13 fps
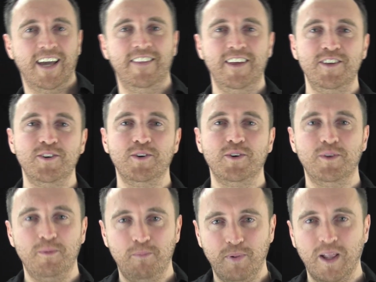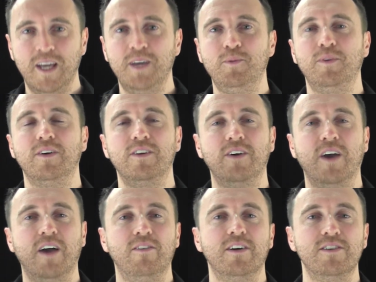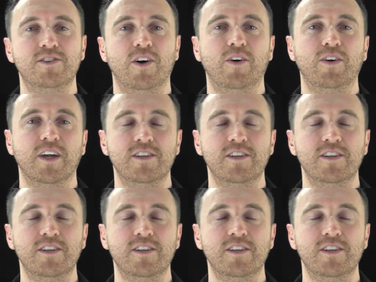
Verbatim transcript: And then you're playing with it, you're having a joke,